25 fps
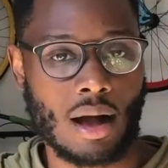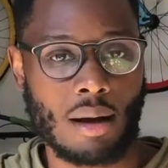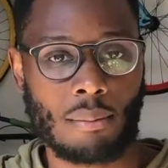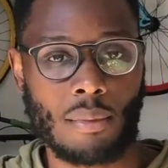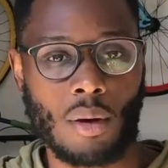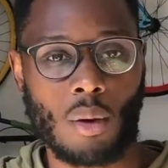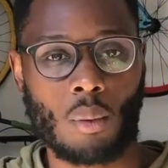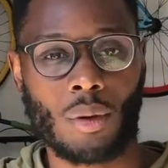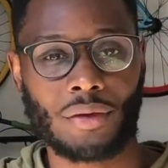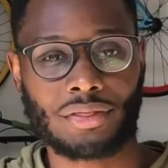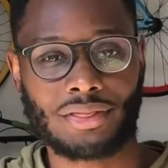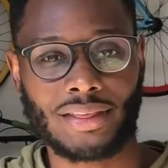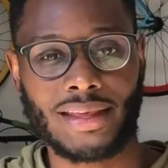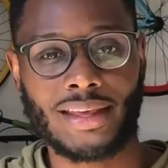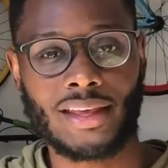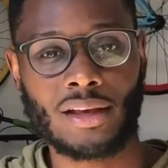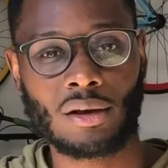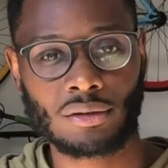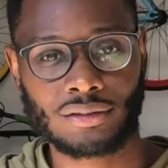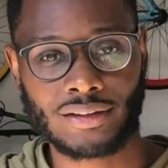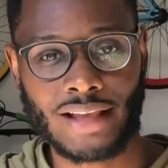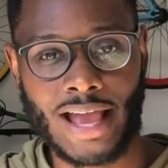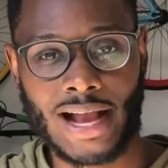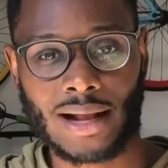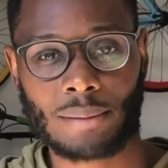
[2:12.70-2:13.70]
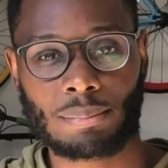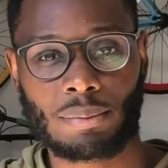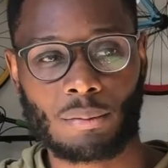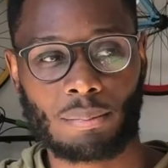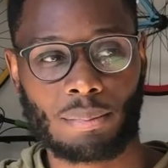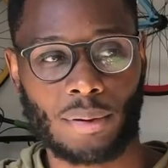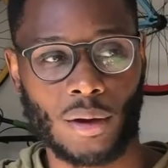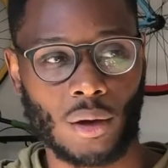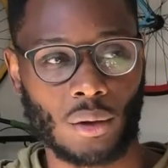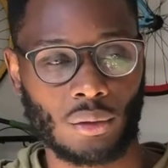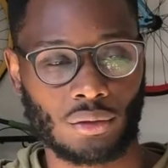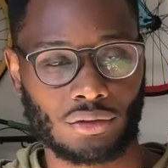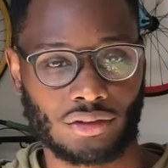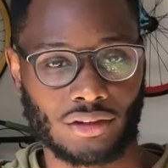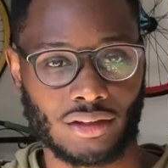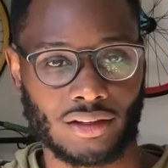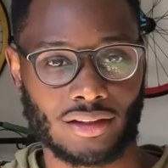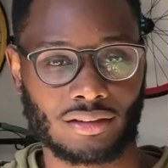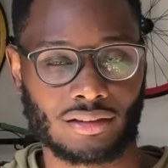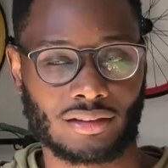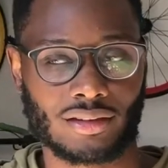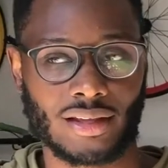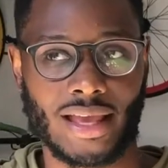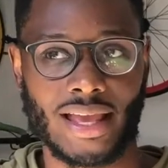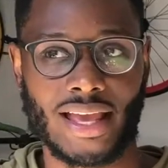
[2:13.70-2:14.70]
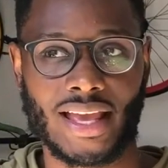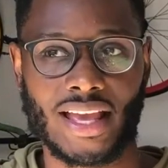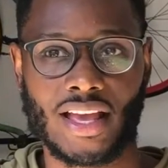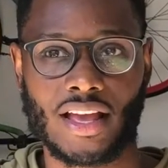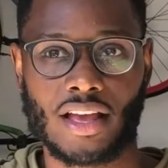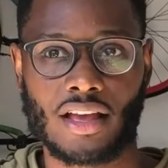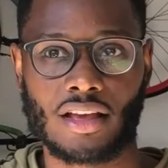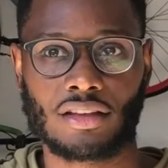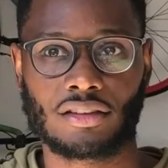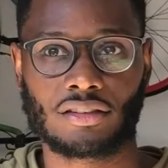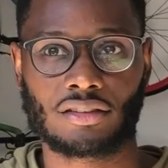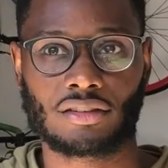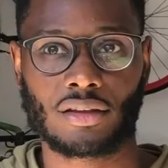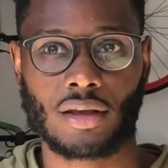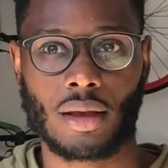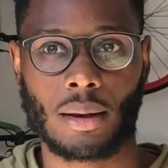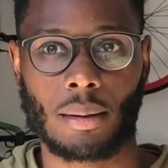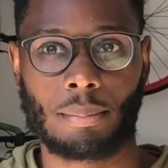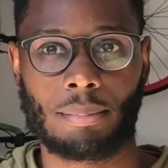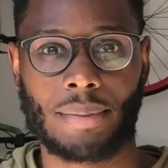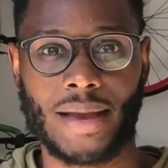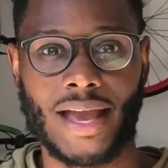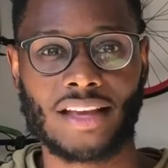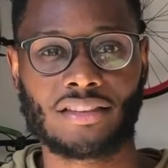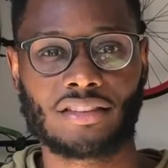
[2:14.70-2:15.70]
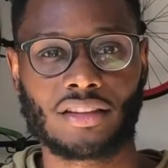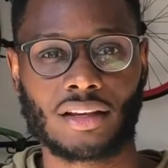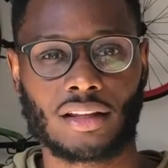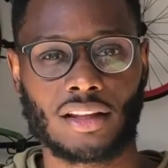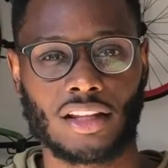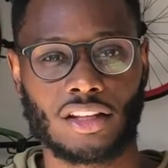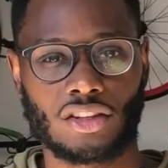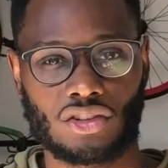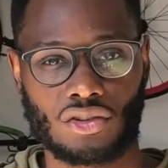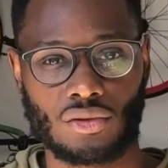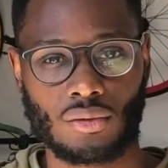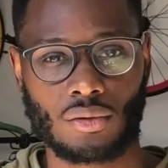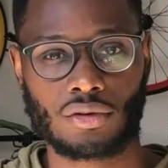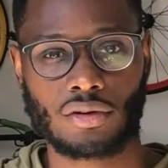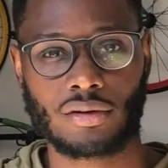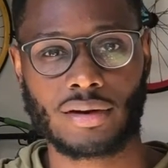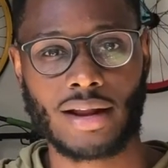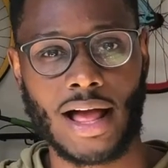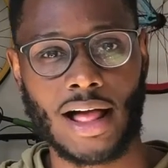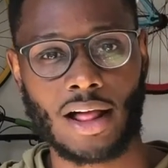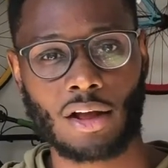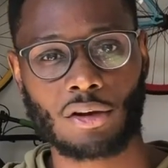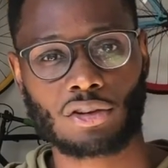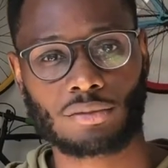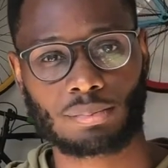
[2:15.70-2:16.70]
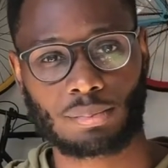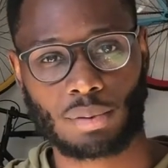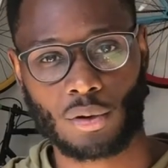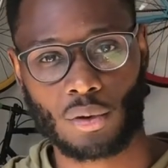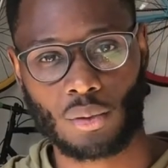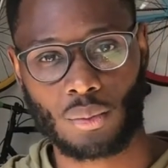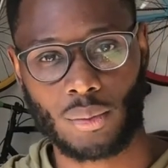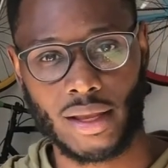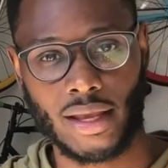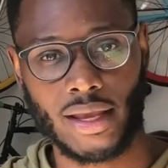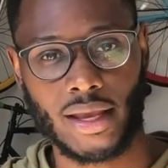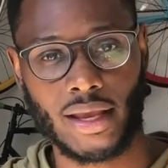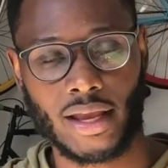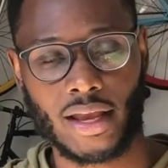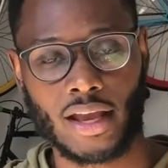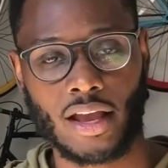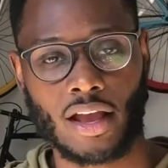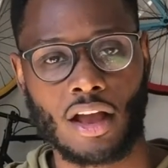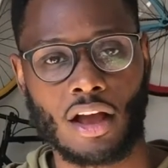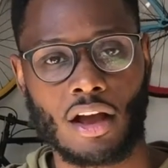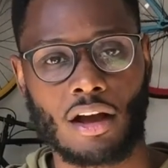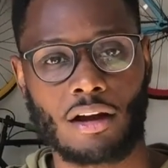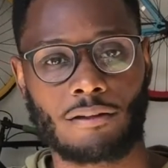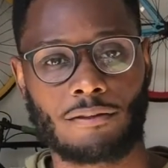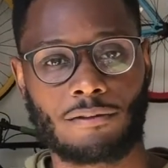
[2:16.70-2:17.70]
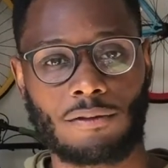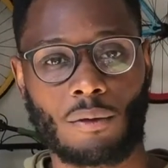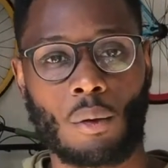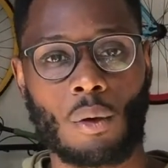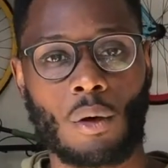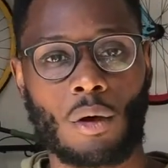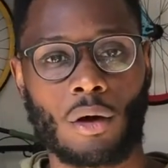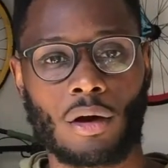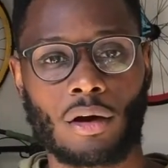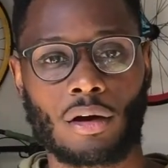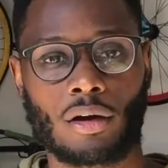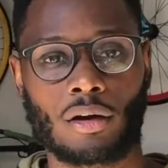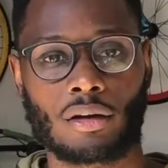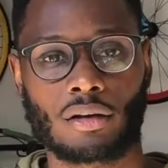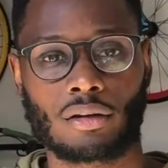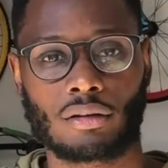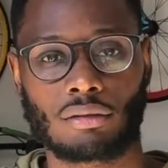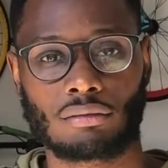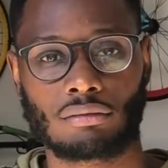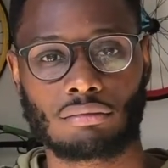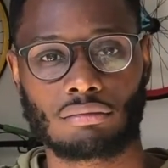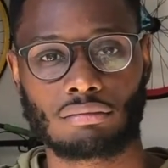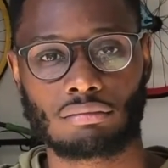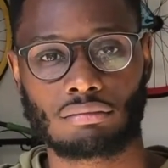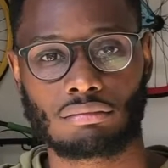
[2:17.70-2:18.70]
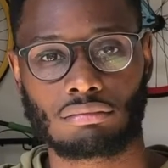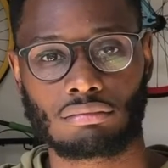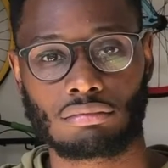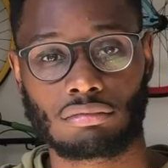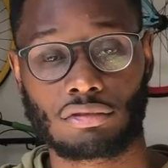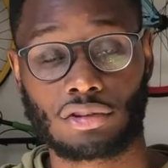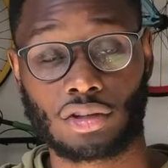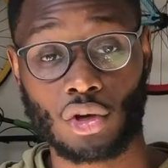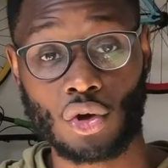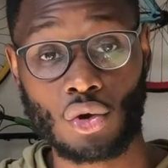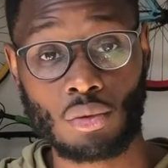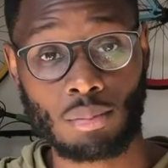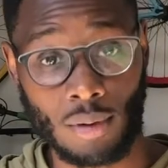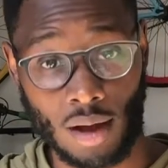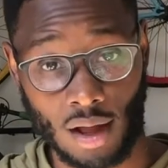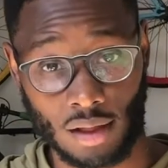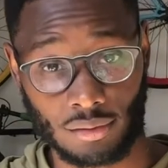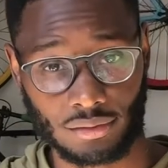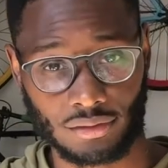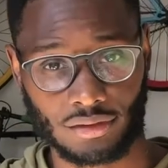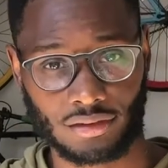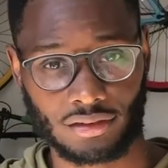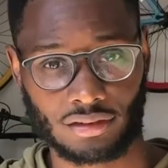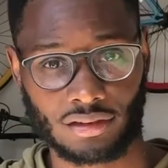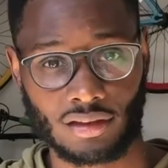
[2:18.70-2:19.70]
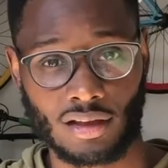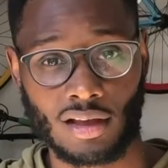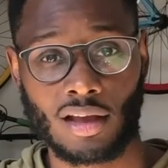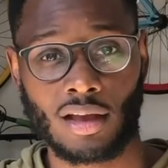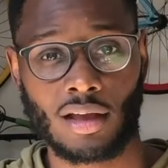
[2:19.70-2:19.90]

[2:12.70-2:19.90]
What the HEALS Act proposes is basically $200 per week for 2 months.